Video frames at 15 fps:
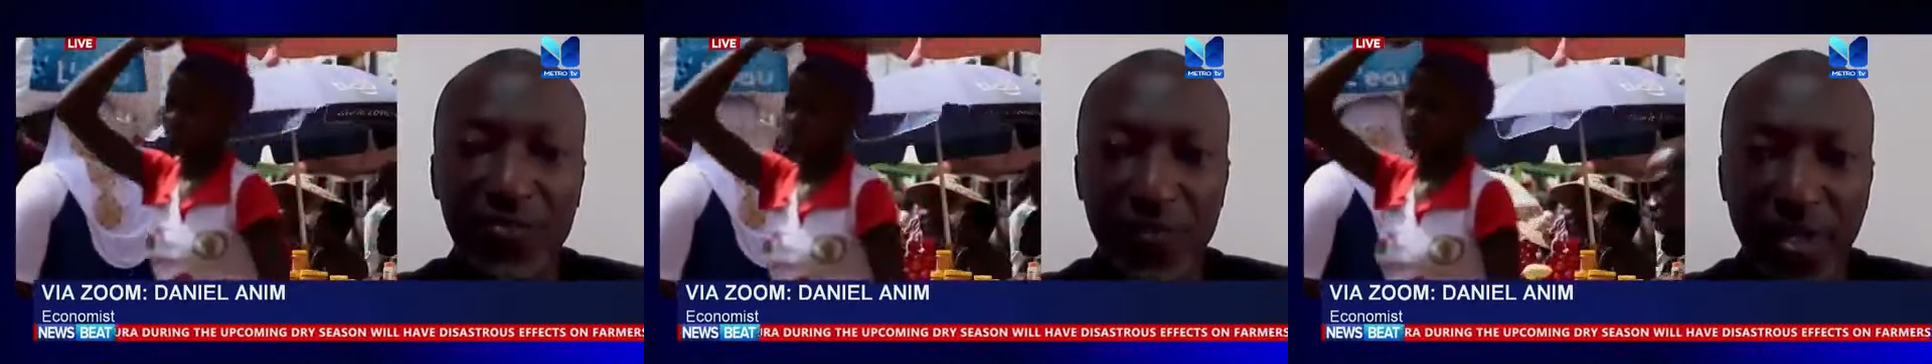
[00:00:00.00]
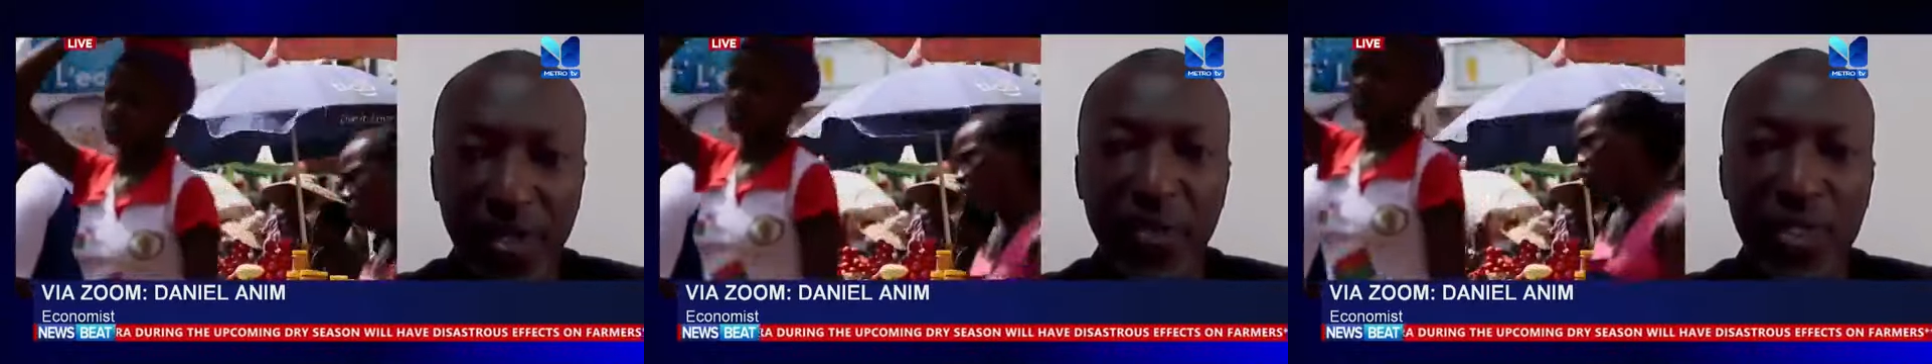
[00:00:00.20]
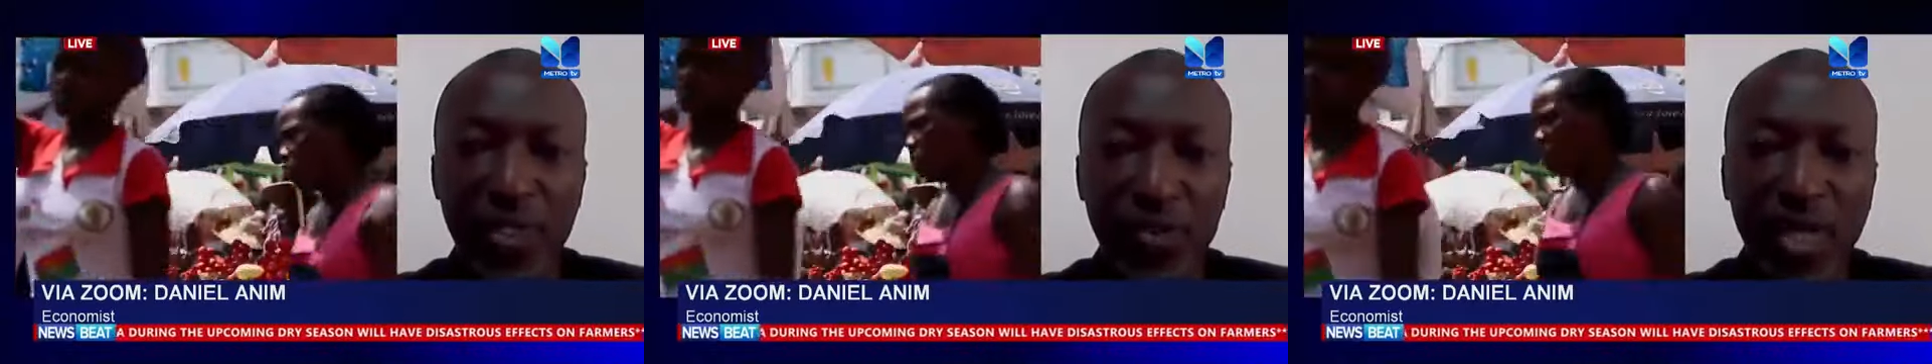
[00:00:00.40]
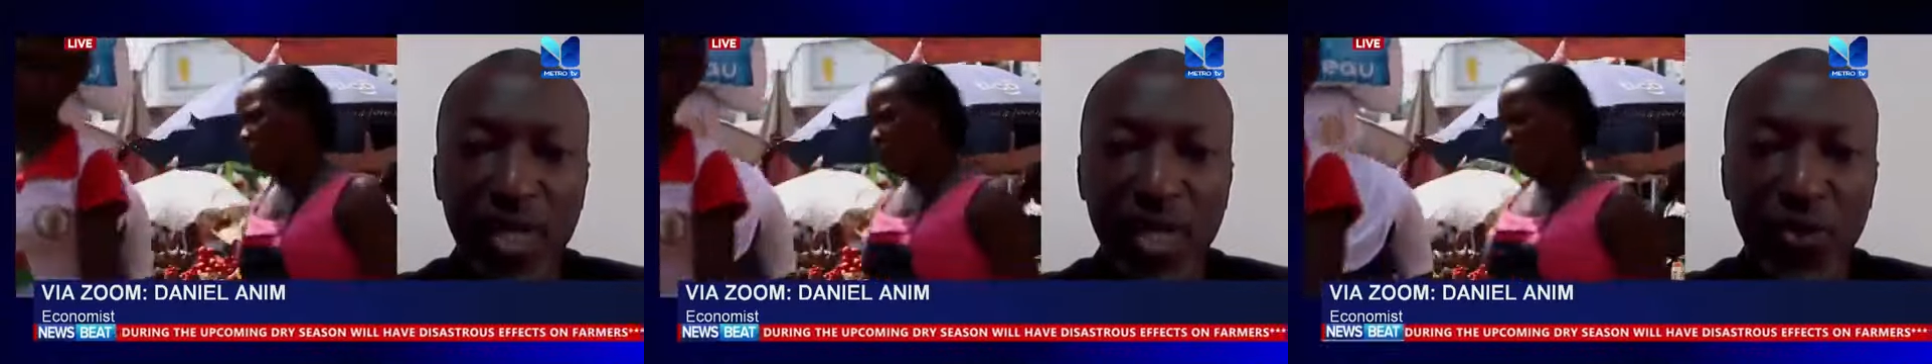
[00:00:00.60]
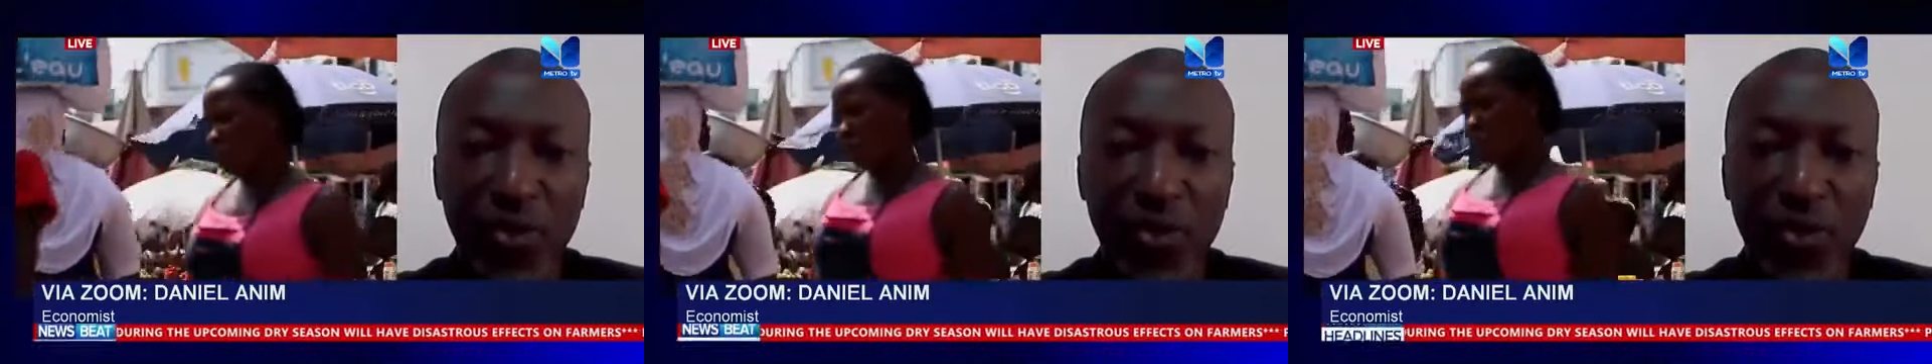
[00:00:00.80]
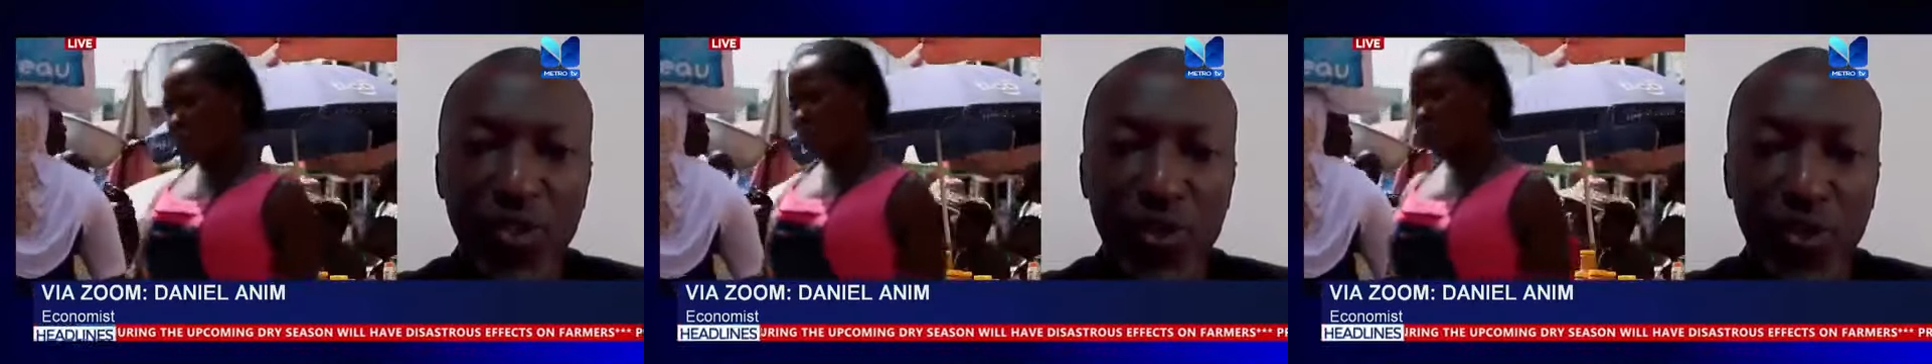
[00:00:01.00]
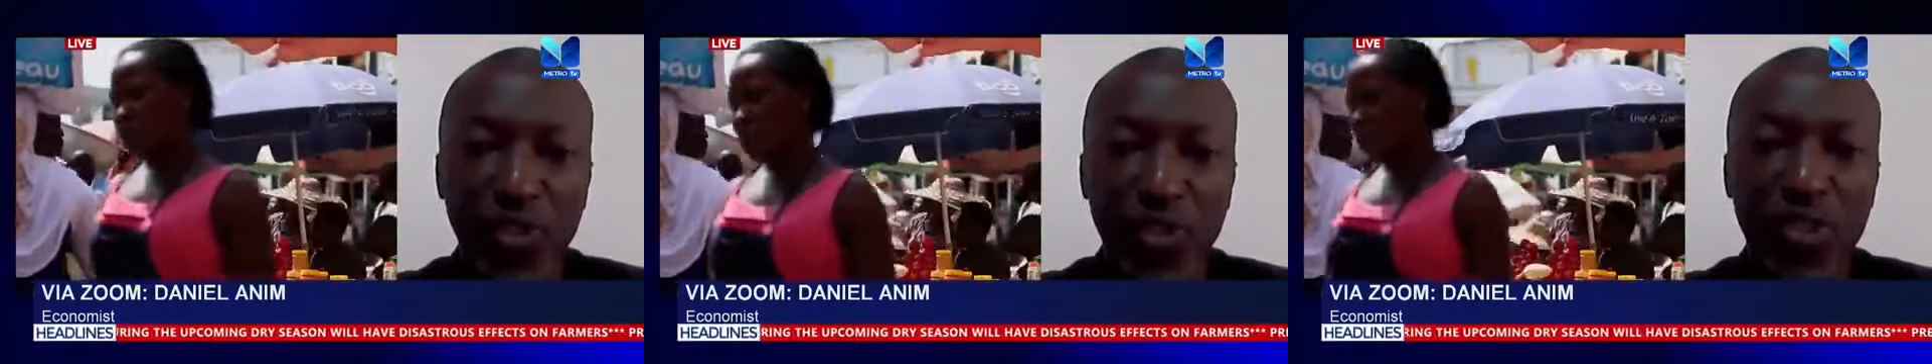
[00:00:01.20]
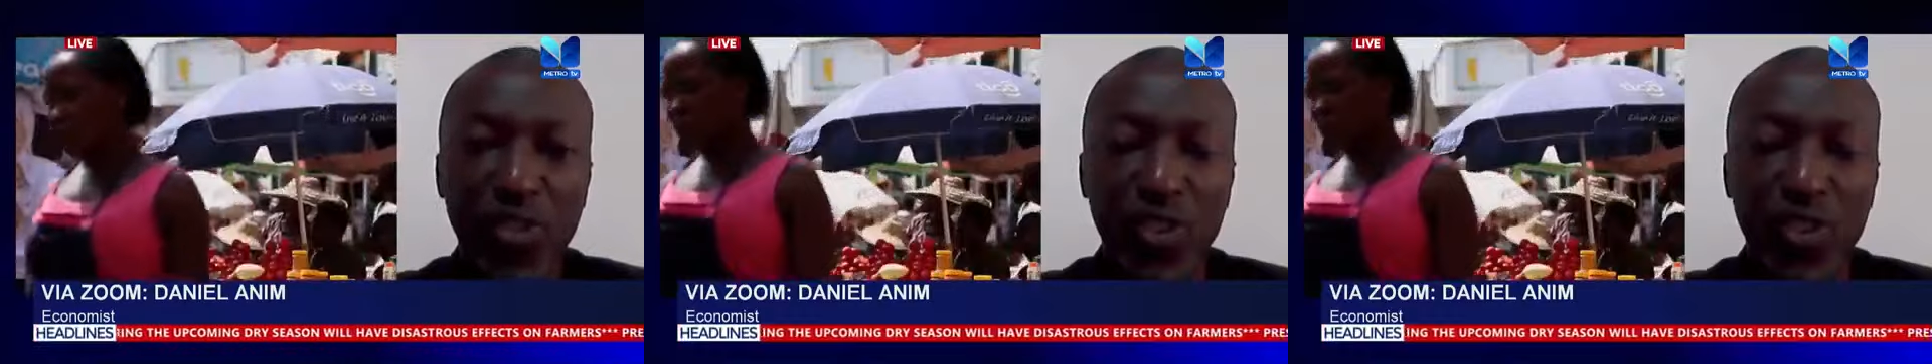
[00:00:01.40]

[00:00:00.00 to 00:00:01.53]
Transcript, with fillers: very well so that we don't resort